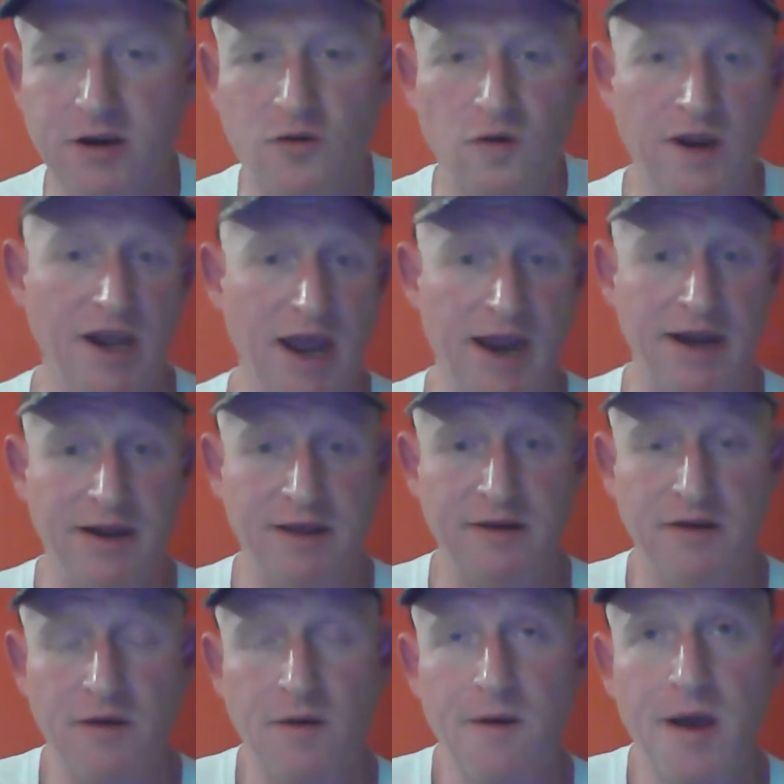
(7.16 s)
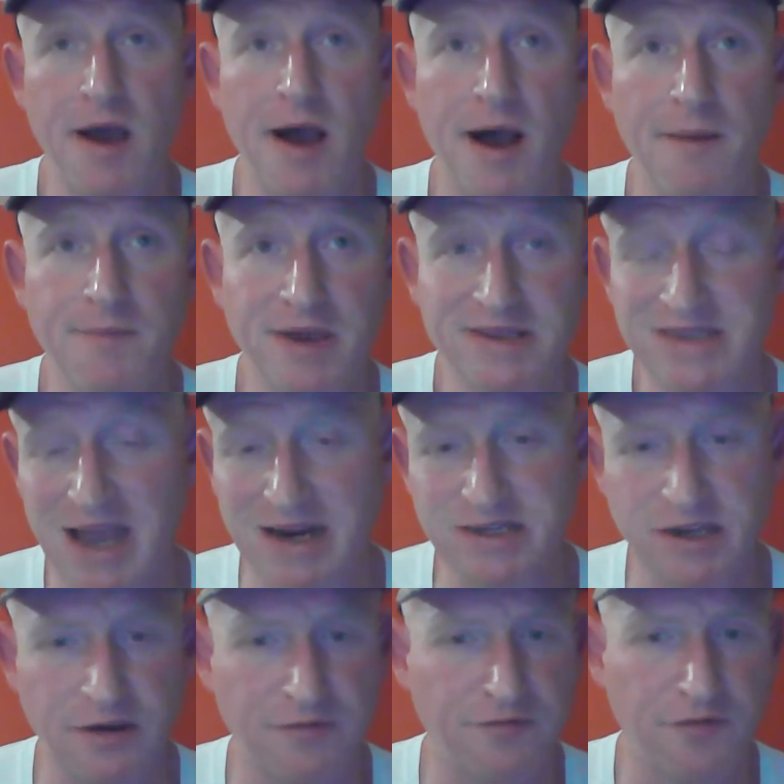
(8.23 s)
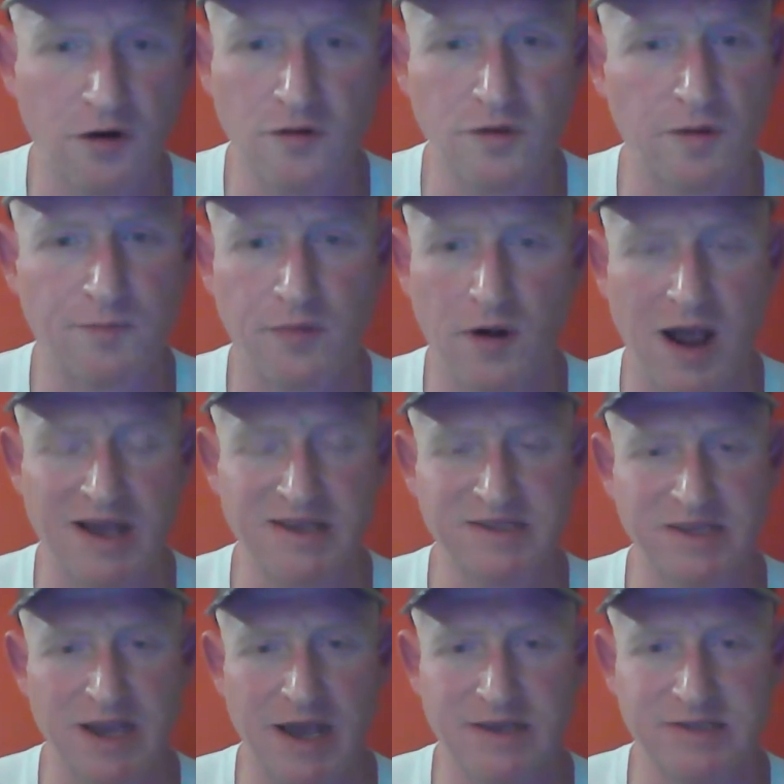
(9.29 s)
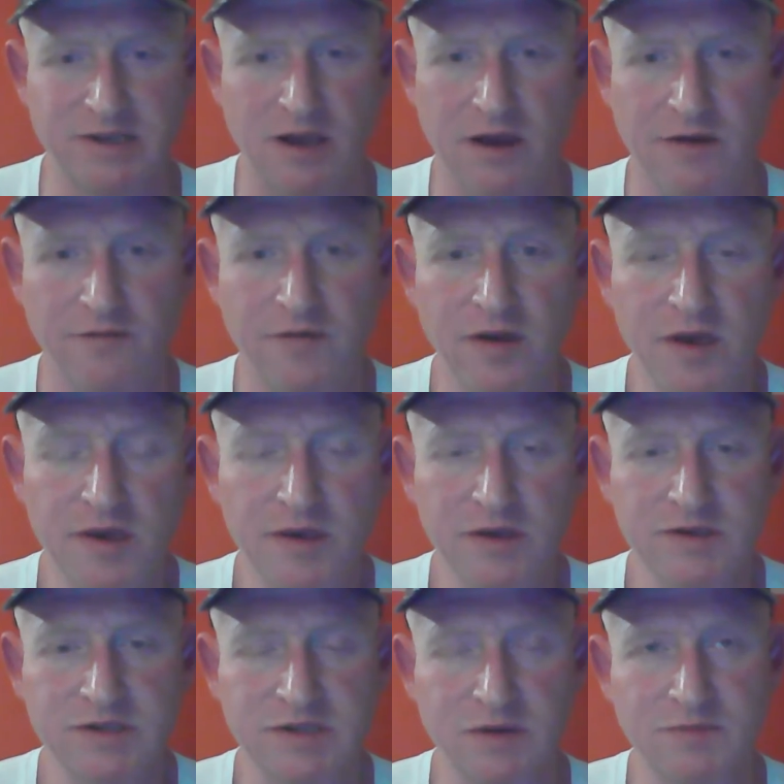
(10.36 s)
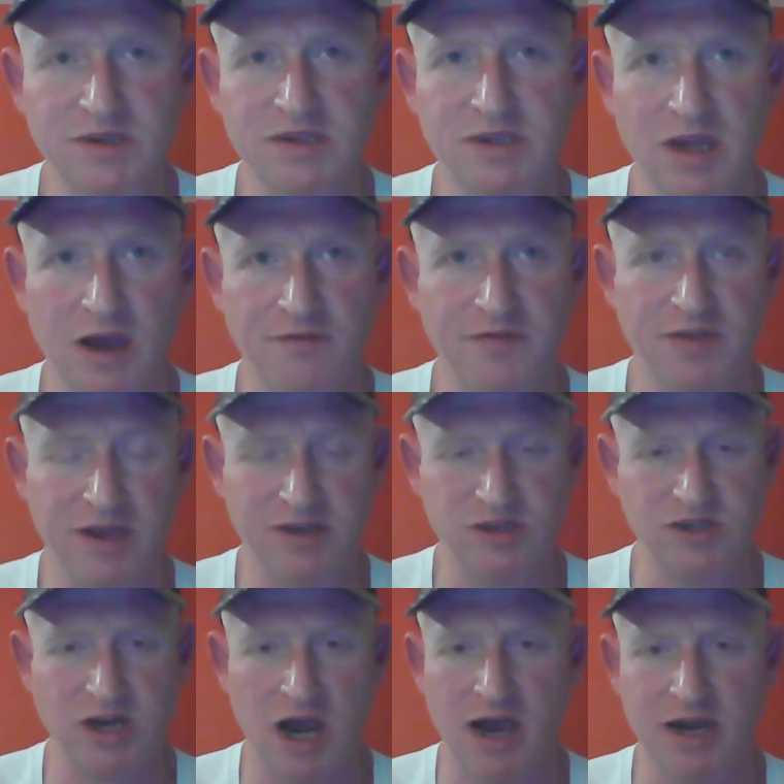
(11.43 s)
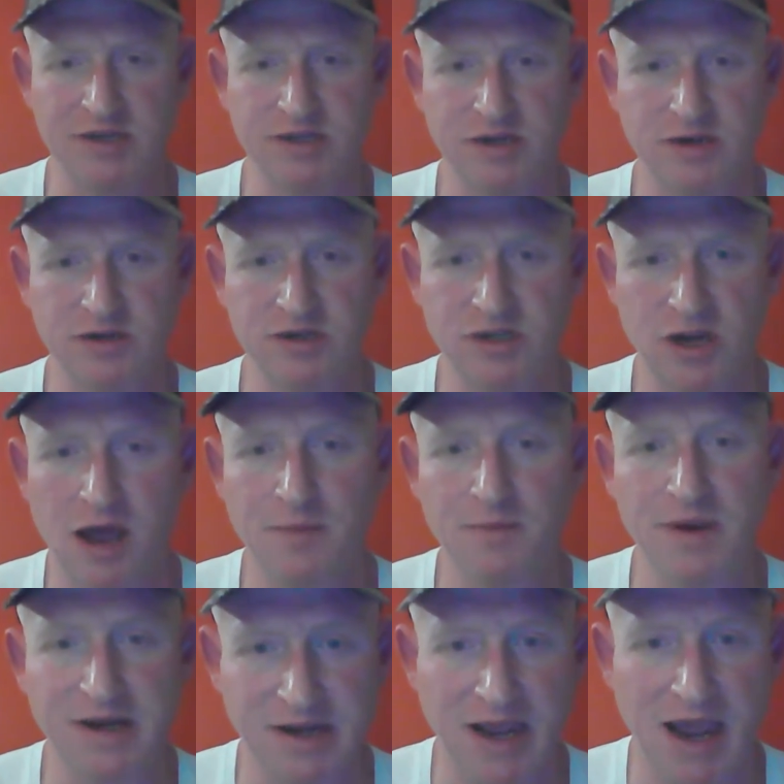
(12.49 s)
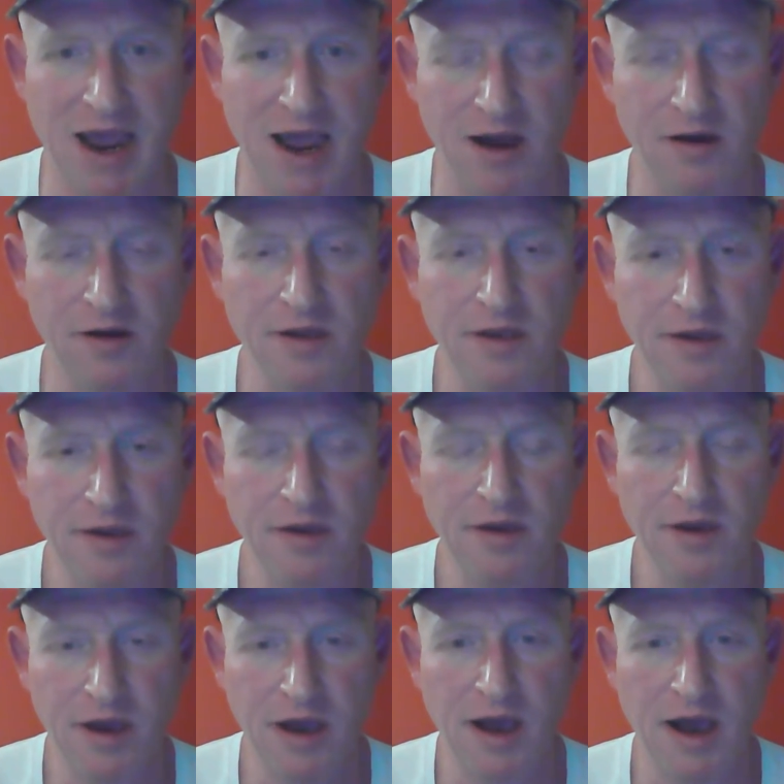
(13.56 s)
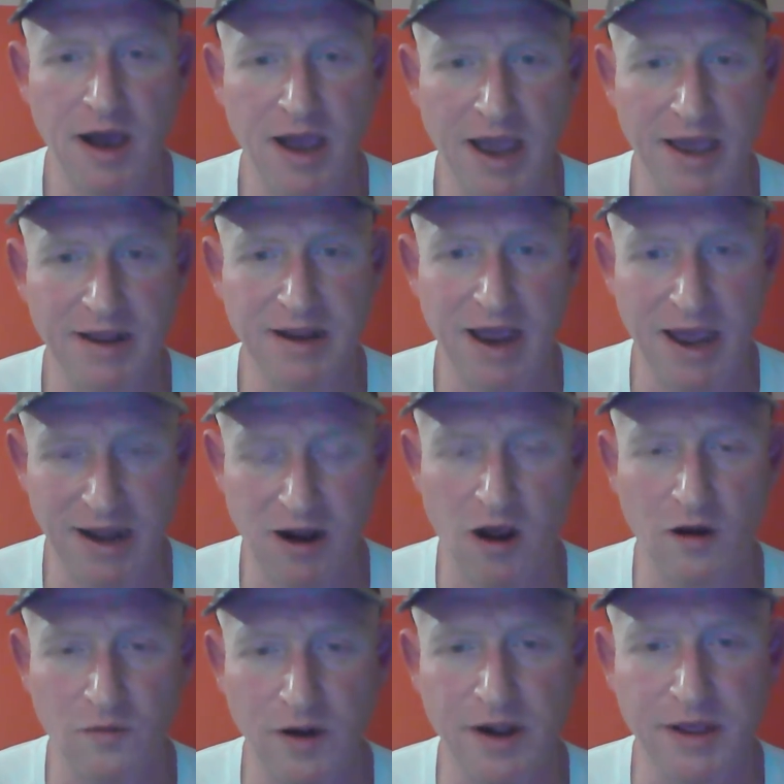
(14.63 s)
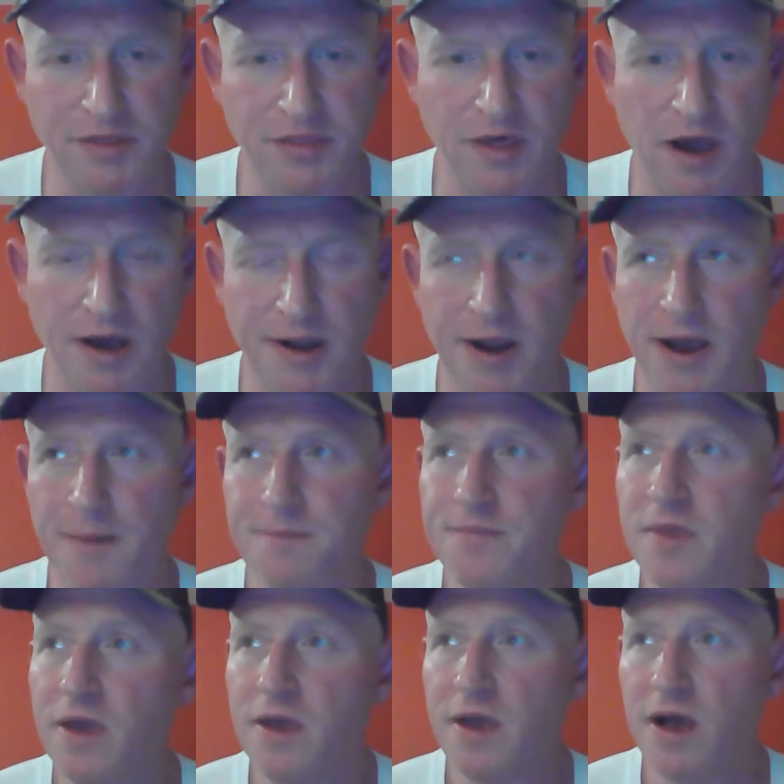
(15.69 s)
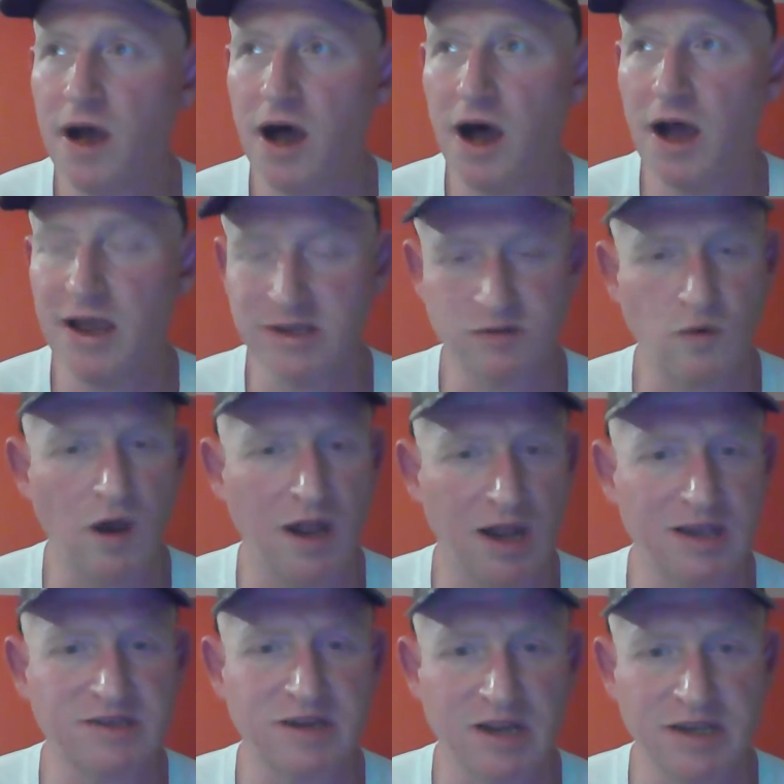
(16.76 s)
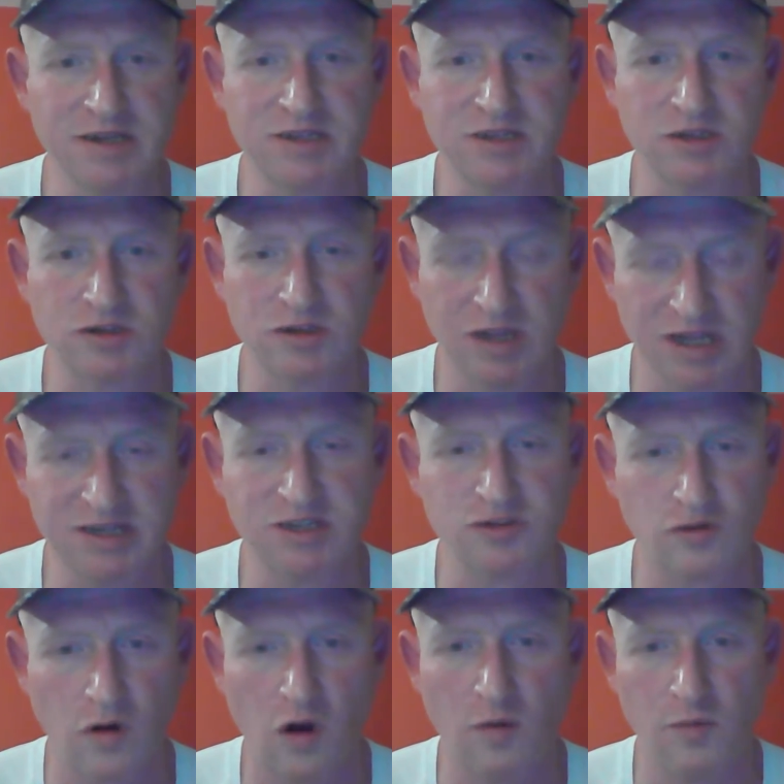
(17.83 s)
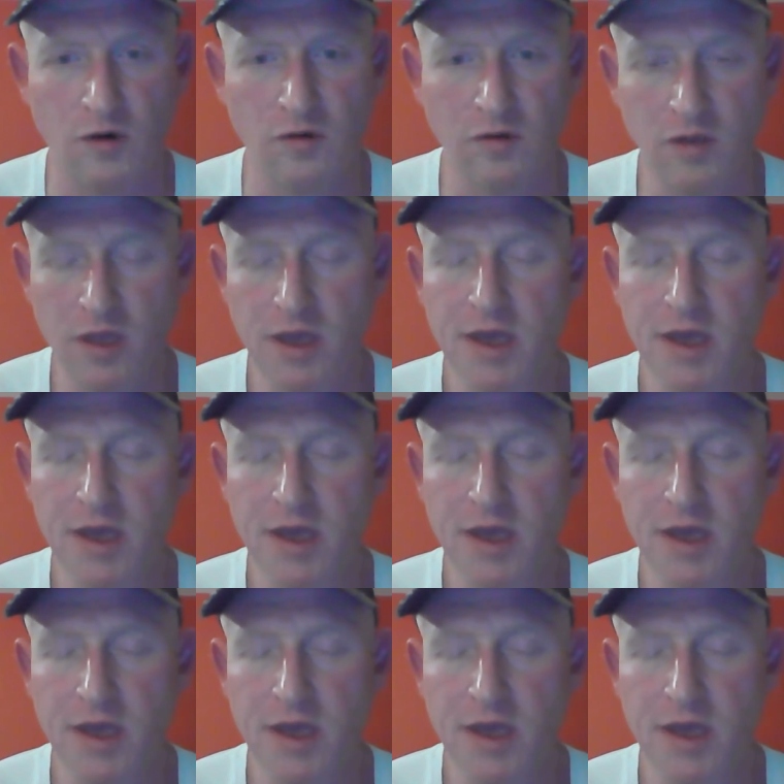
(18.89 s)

created. It's actually a further process of some stuff that Josh and Sean McDowell had already thought up, as well as Lee Strobel.